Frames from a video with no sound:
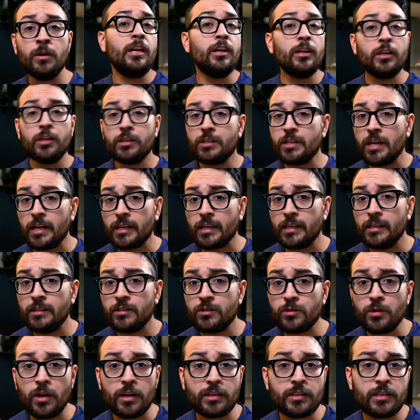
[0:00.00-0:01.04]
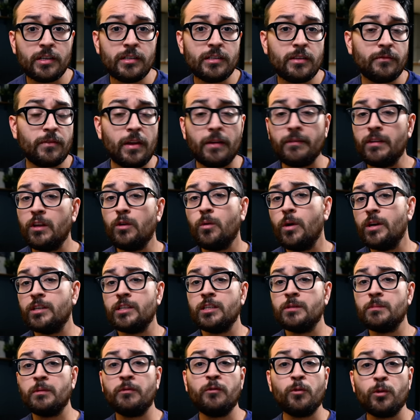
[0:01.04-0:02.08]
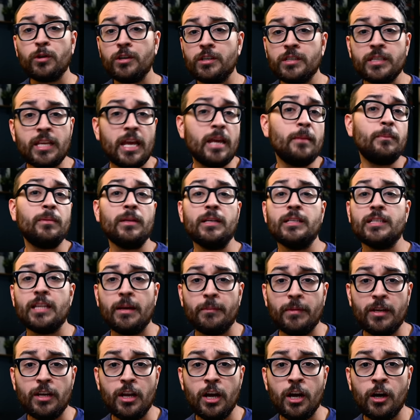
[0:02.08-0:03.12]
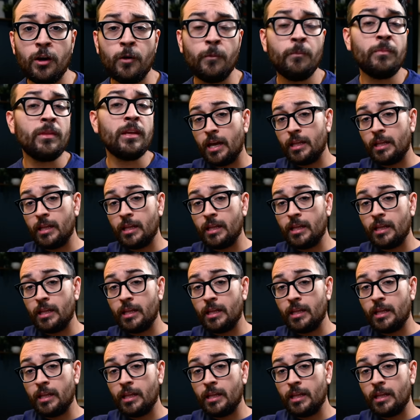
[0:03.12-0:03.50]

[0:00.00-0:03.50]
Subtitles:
Here are your check-in instructions. If you have any questions before your stay, please let me know."